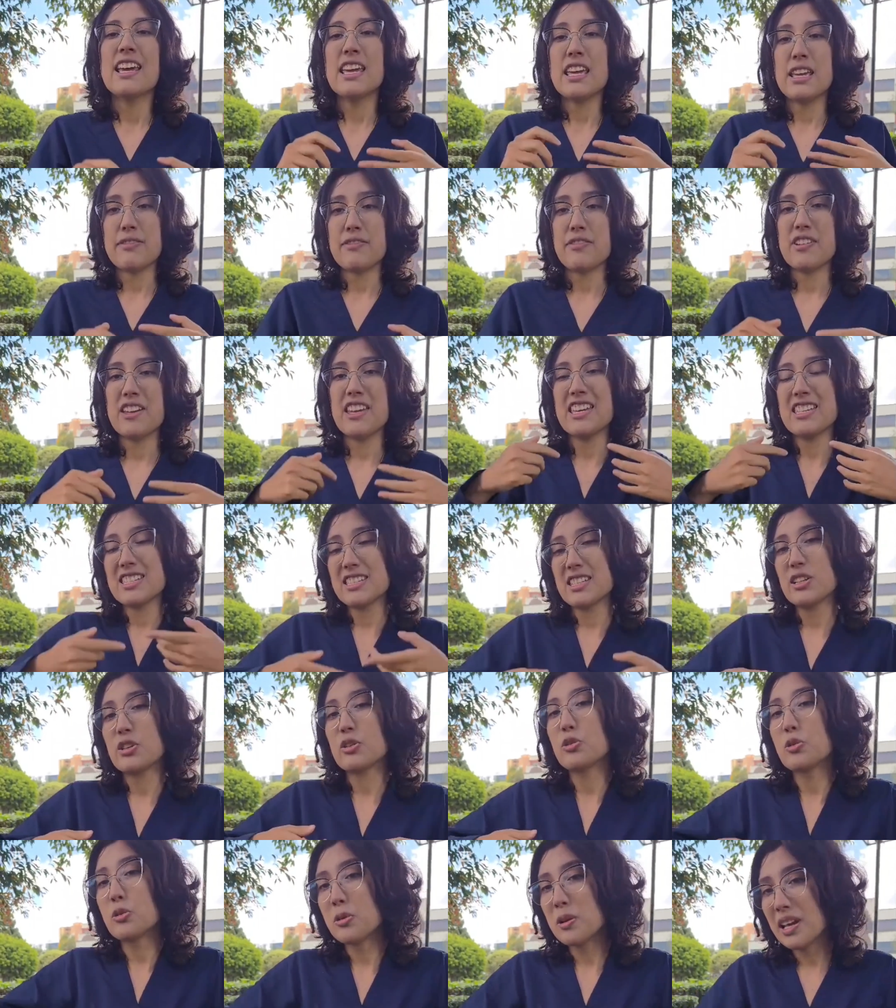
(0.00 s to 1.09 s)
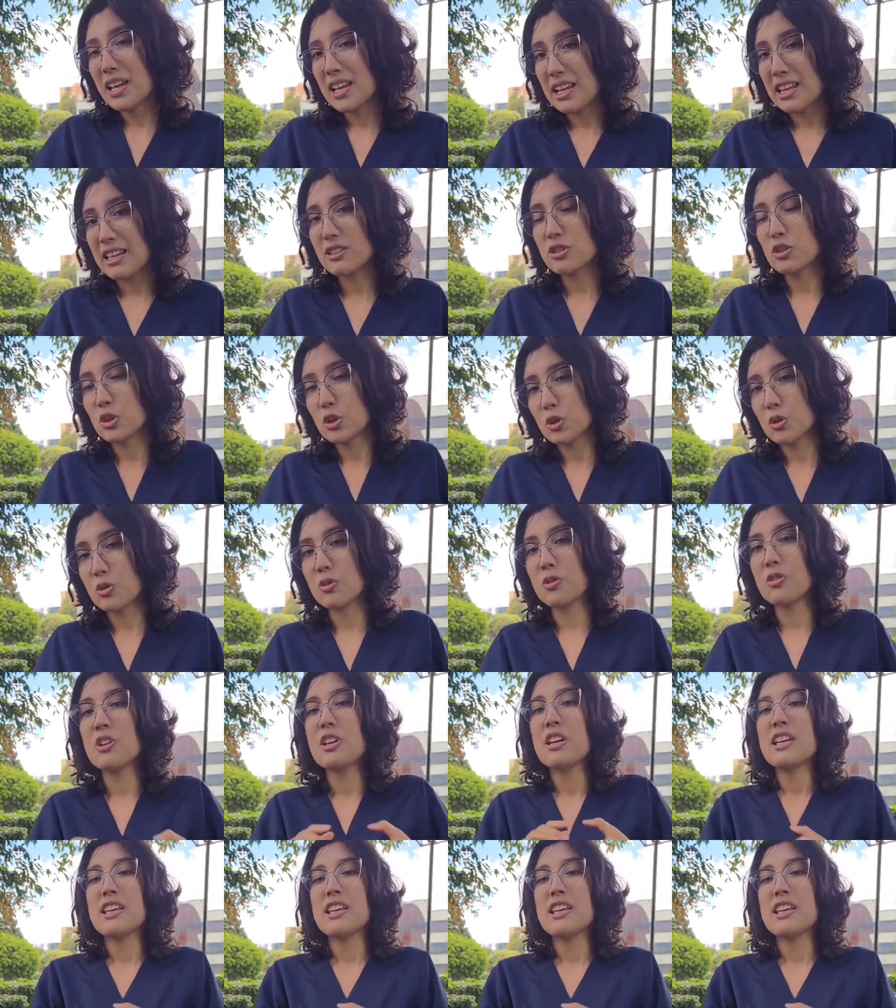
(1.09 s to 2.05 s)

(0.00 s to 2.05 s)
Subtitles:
if it's really true